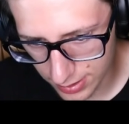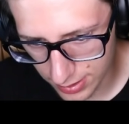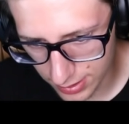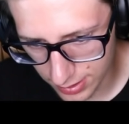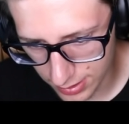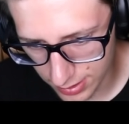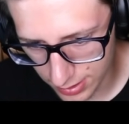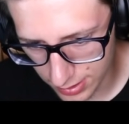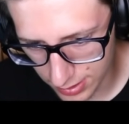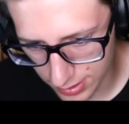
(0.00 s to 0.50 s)

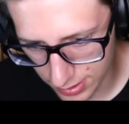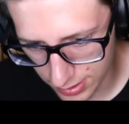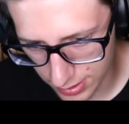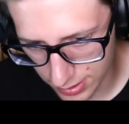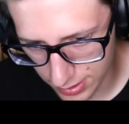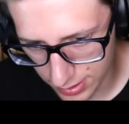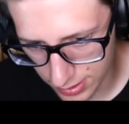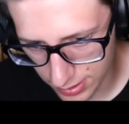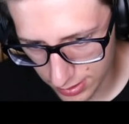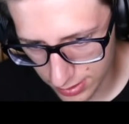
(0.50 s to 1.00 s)

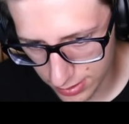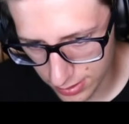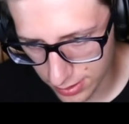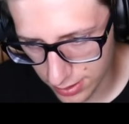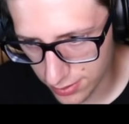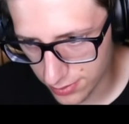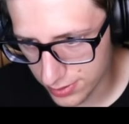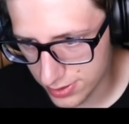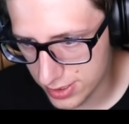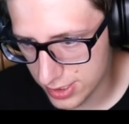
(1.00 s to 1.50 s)
Oh
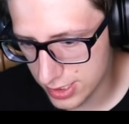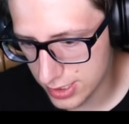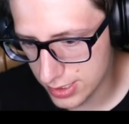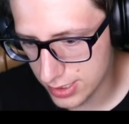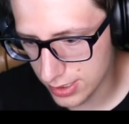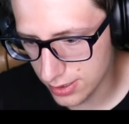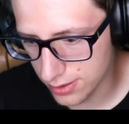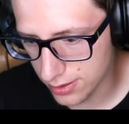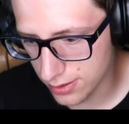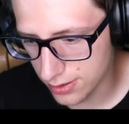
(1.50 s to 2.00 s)
no, it's
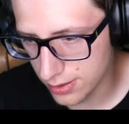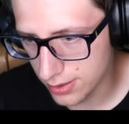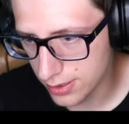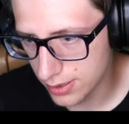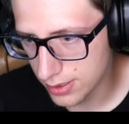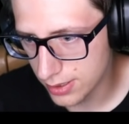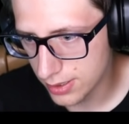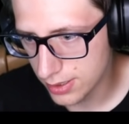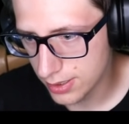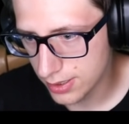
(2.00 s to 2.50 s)
still
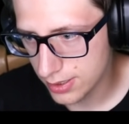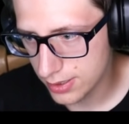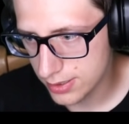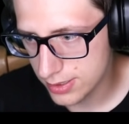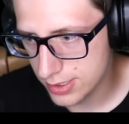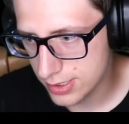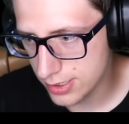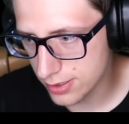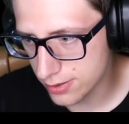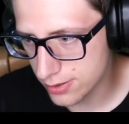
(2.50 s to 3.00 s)

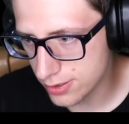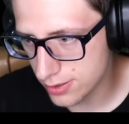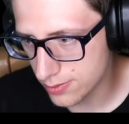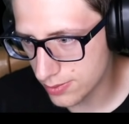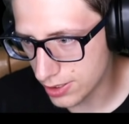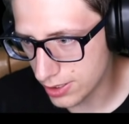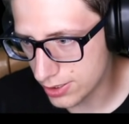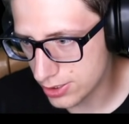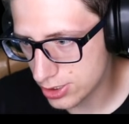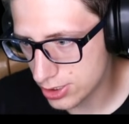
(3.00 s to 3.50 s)
too
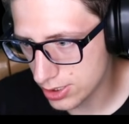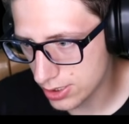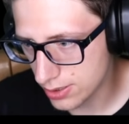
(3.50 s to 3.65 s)
much.